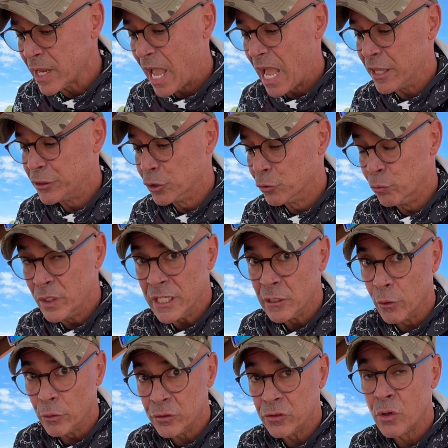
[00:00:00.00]
and the
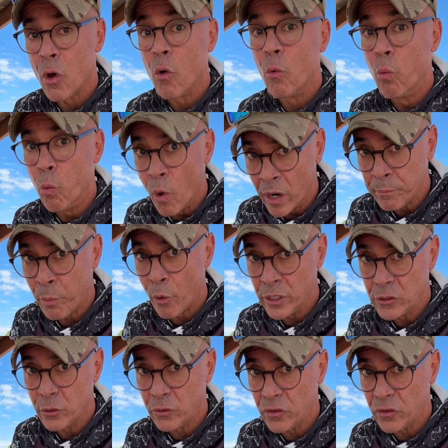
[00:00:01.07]
reloads 1.2